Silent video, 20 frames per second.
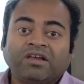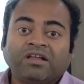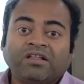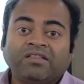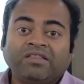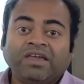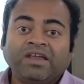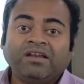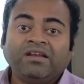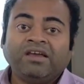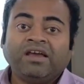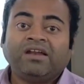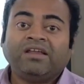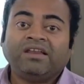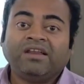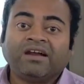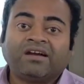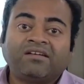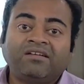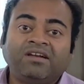then an
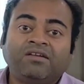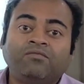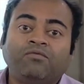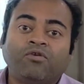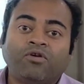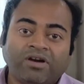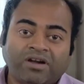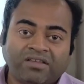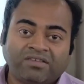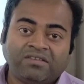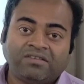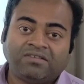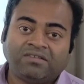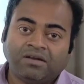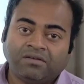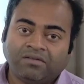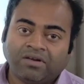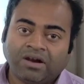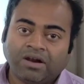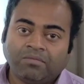electric voltage is
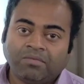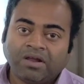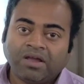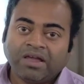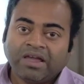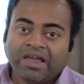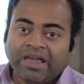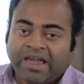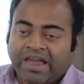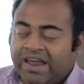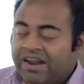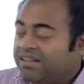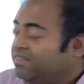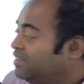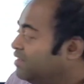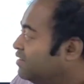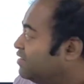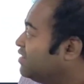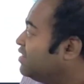developed, and this